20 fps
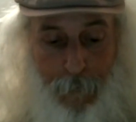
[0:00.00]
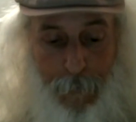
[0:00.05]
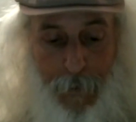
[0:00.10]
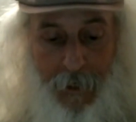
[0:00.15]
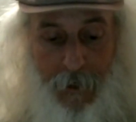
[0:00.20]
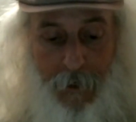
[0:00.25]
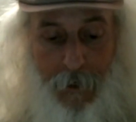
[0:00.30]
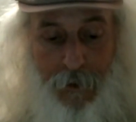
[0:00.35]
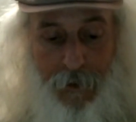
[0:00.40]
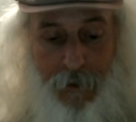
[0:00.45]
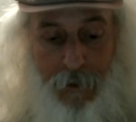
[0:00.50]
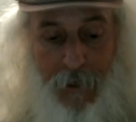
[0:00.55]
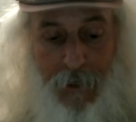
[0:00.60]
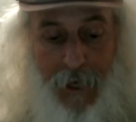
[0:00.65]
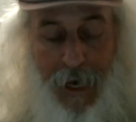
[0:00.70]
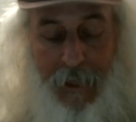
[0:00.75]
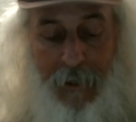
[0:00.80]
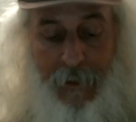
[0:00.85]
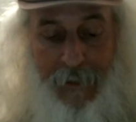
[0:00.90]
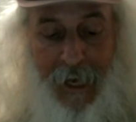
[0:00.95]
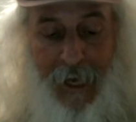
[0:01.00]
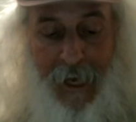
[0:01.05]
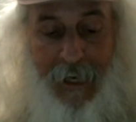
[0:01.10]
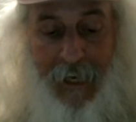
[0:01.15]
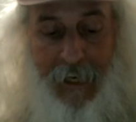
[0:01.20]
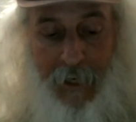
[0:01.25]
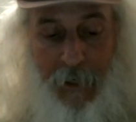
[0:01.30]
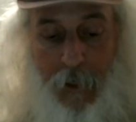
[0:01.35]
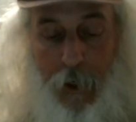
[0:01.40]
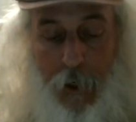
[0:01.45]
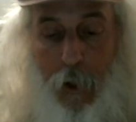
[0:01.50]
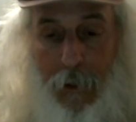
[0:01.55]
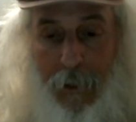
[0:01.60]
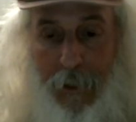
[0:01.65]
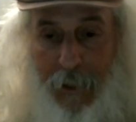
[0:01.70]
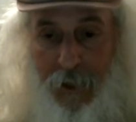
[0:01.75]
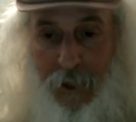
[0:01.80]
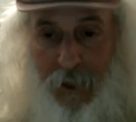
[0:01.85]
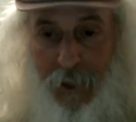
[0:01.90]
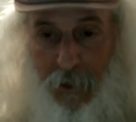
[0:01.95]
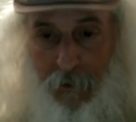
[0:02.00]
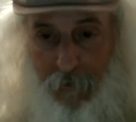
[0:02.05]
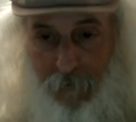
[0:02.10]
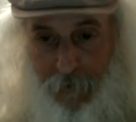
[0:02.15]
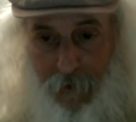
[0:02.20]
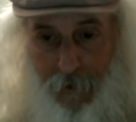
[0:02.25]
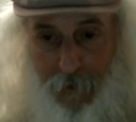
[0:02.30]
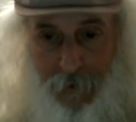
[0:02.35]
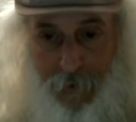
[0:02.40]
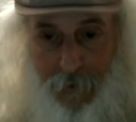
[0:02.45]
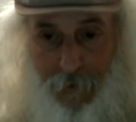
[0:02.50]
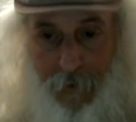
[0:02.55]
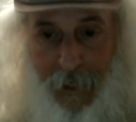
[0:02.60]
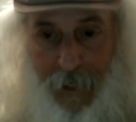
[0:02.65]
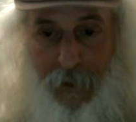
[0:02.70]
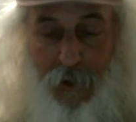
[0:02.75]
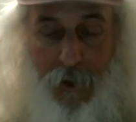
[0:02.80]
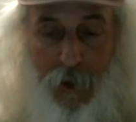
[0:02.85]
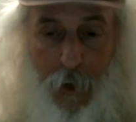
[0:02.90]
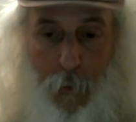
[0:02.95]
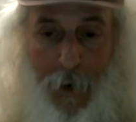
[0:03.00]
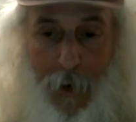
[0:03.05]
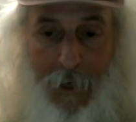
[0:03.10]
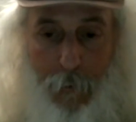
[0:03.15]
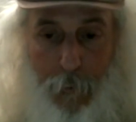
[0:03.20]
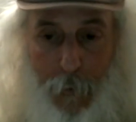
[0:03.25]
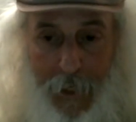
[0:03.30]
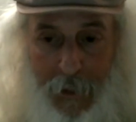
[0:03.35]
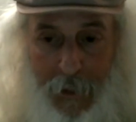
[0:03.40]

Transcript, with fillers: because they're not taking a holistic view and so when we